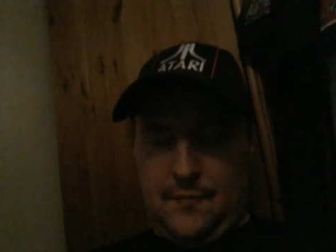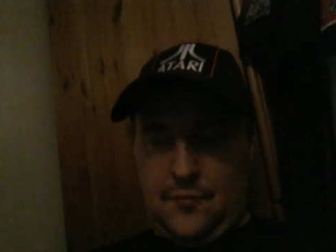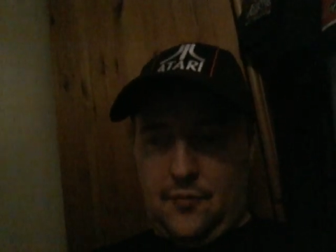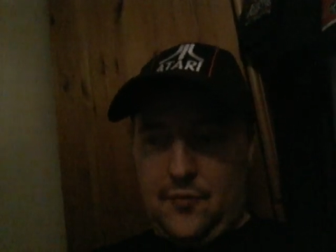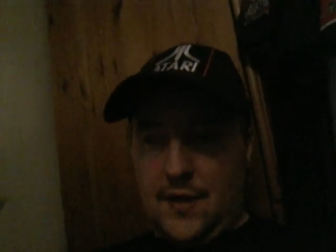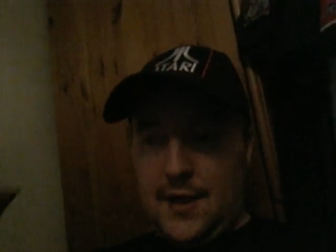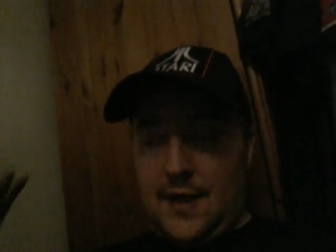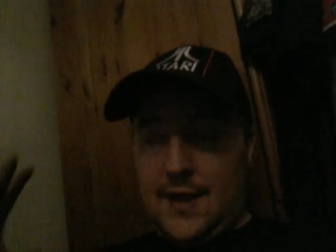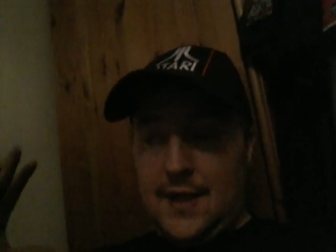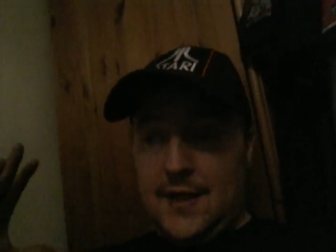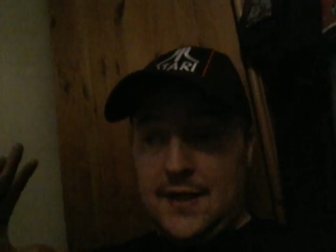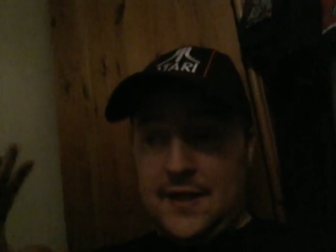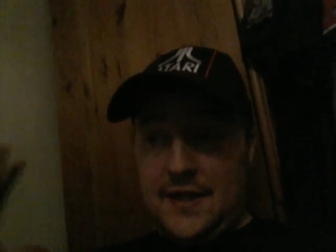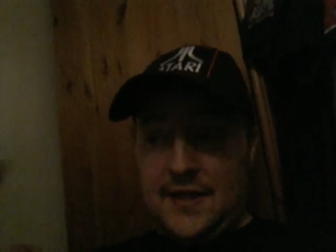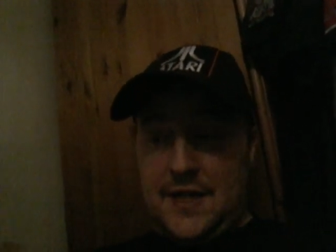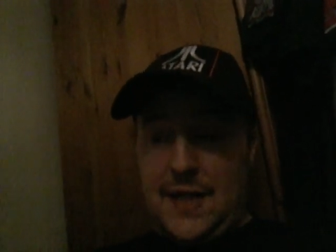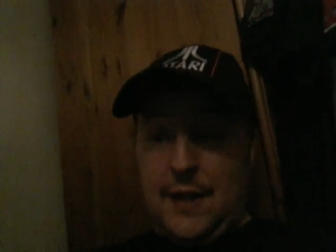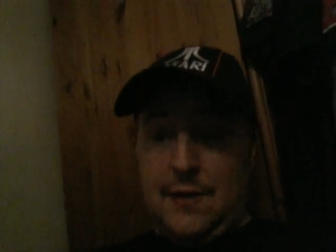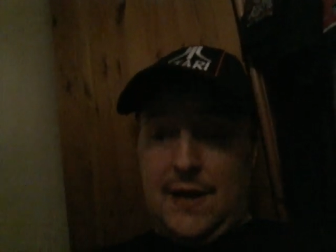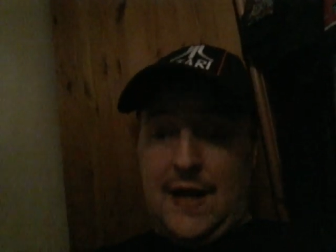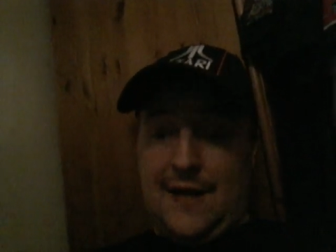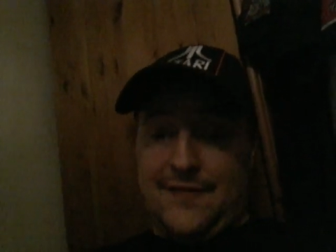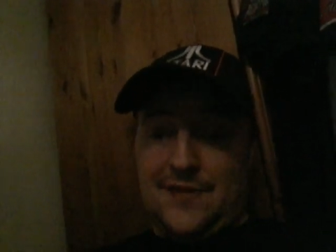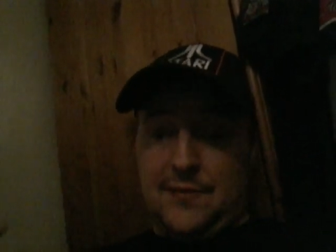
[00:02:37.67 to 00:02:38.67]
But they
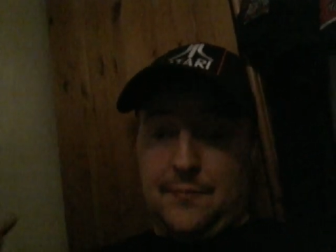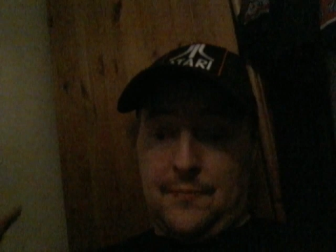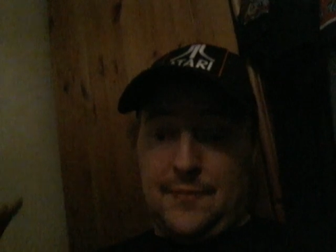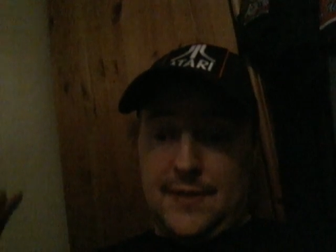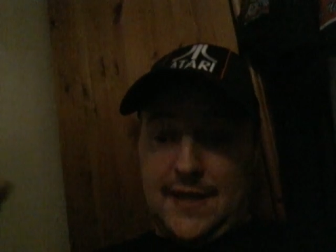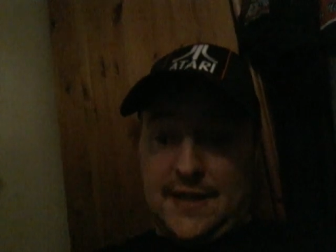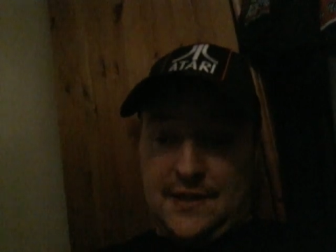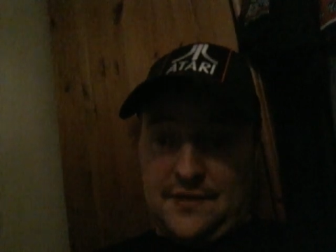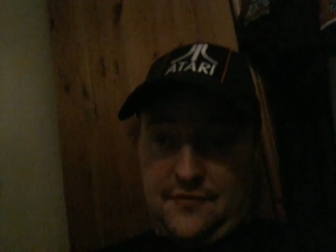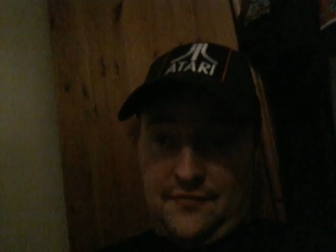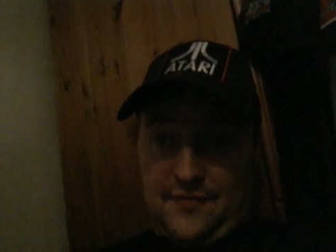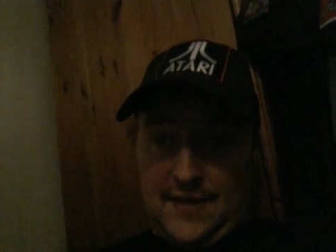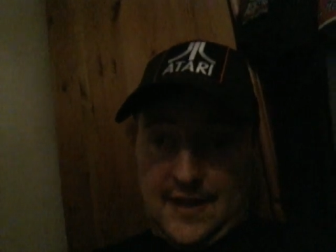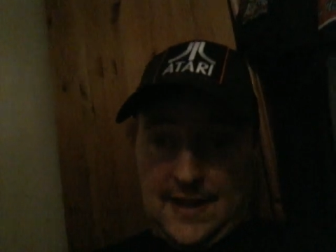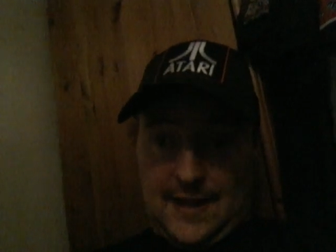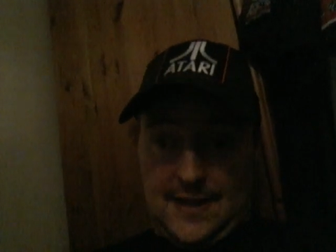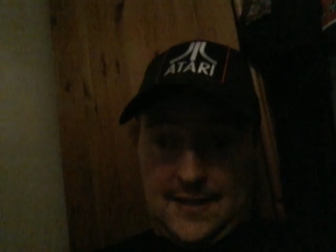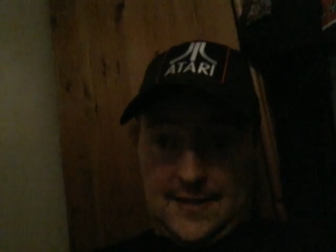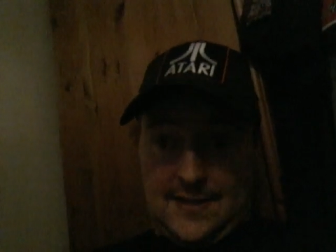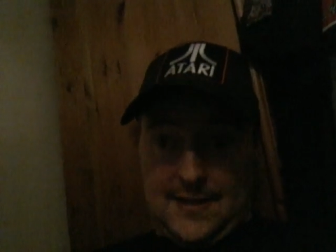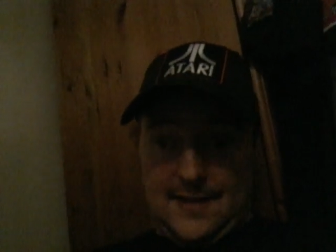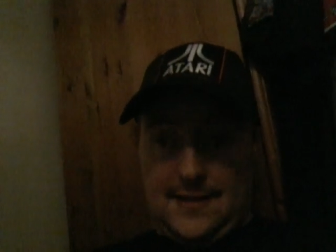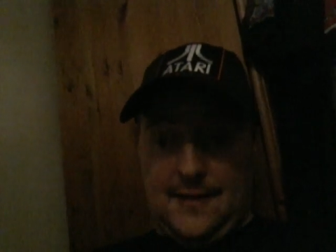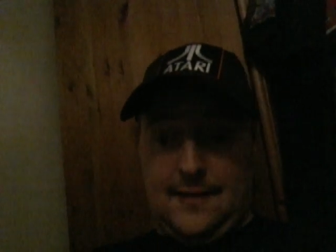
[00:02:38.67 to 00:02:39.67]
do have to please
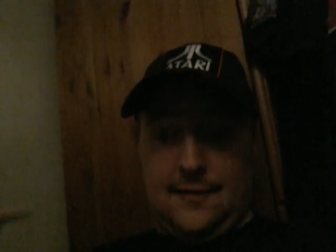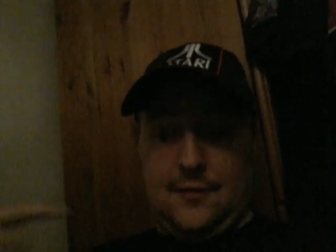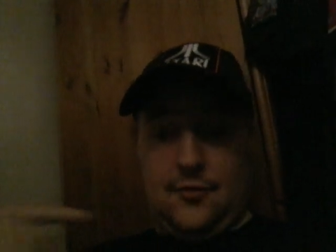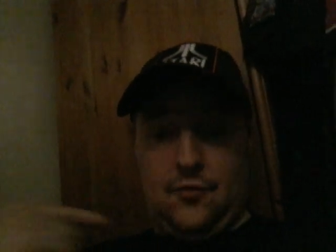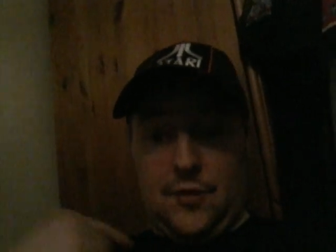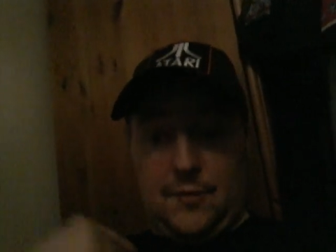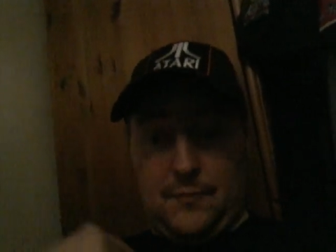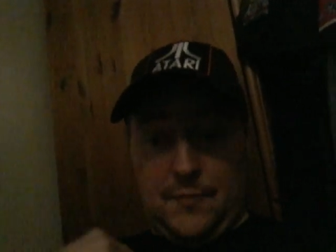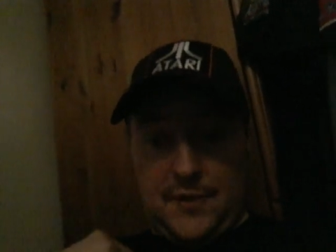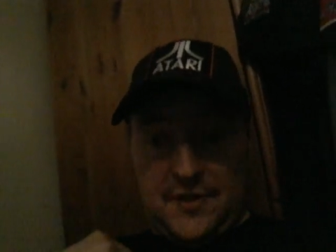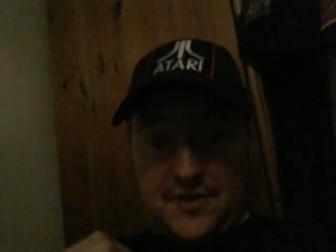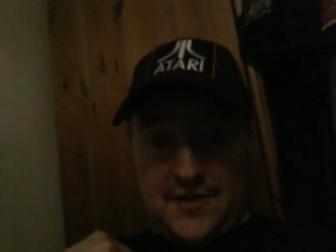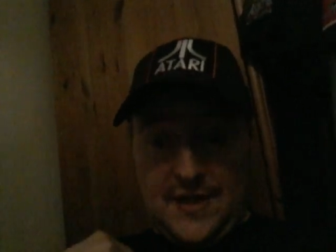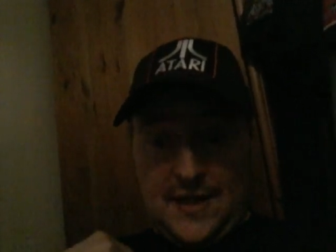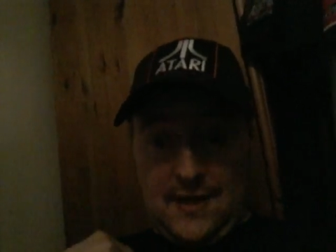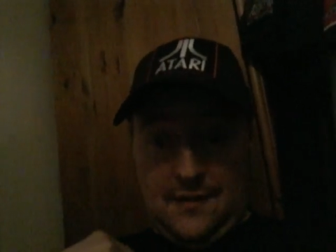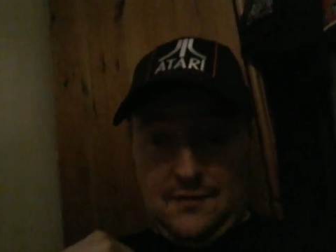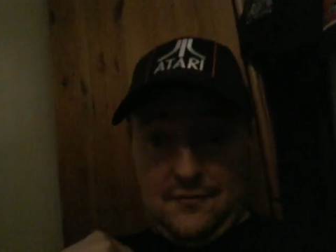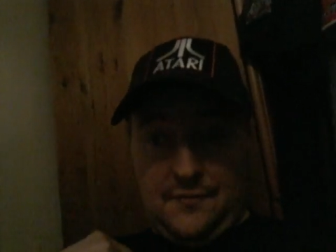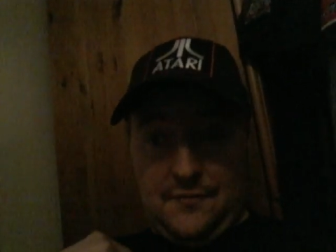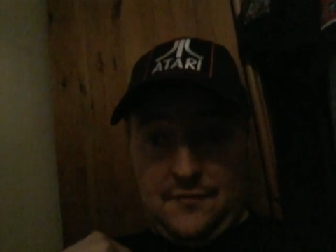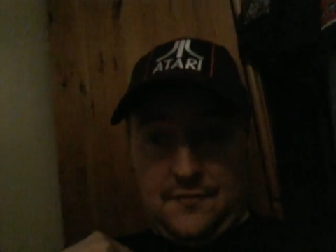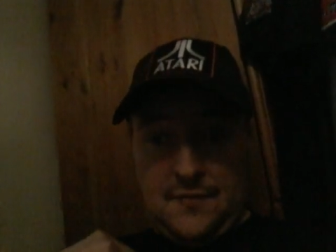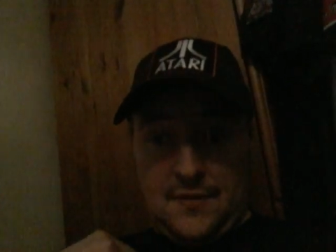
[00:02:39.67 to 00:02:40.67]
fans, like
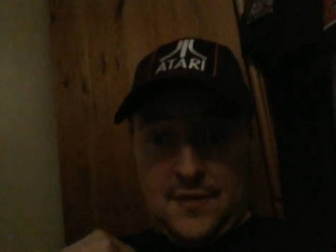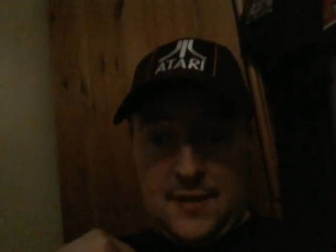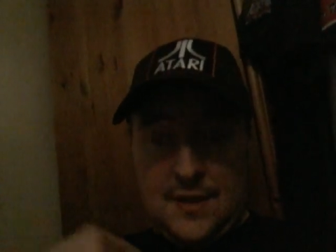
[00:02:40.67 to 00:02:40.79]
myself